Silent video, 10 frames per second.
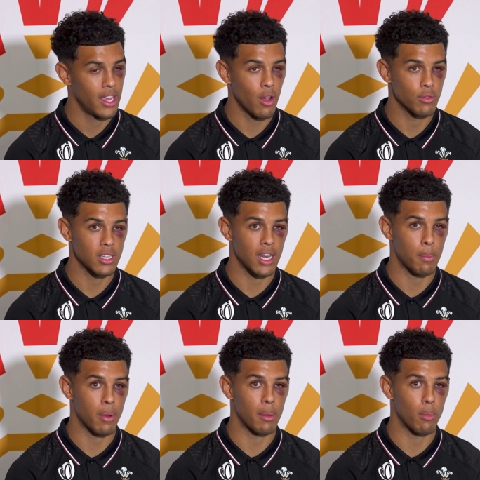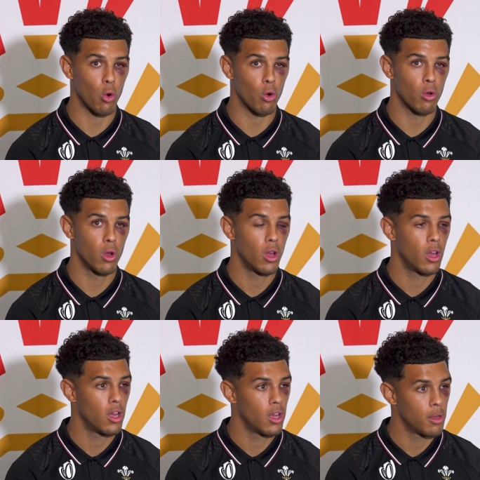Yeah, obviously they play more
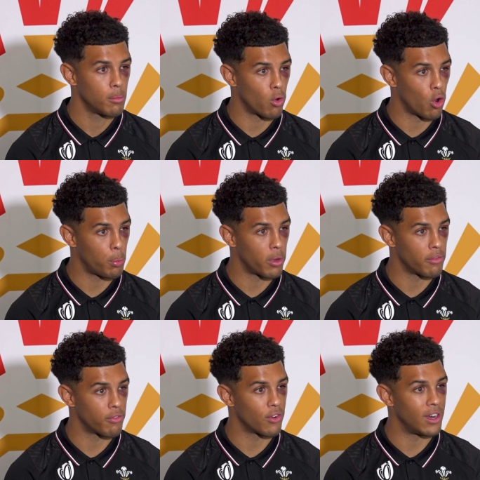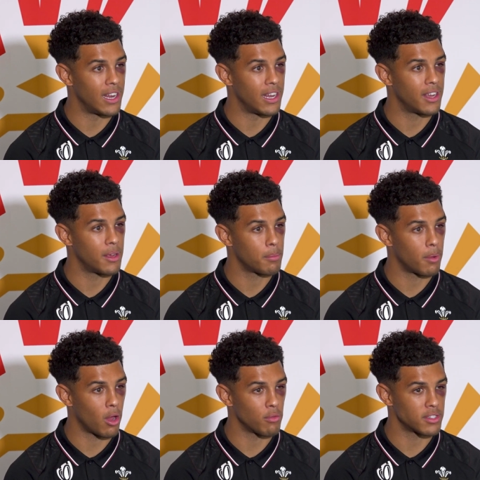open and freely,
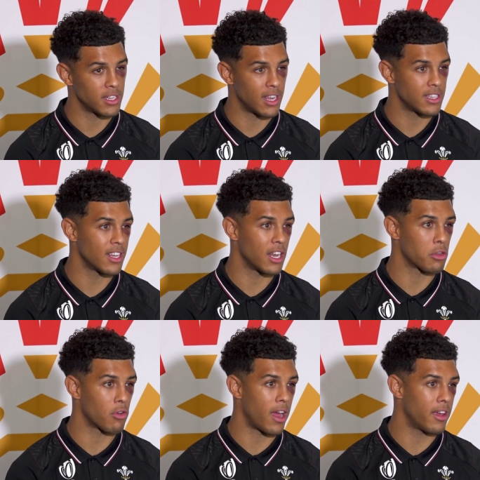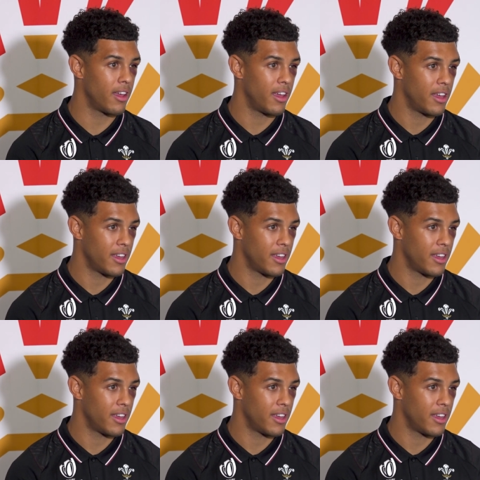but obviously they're still a threat,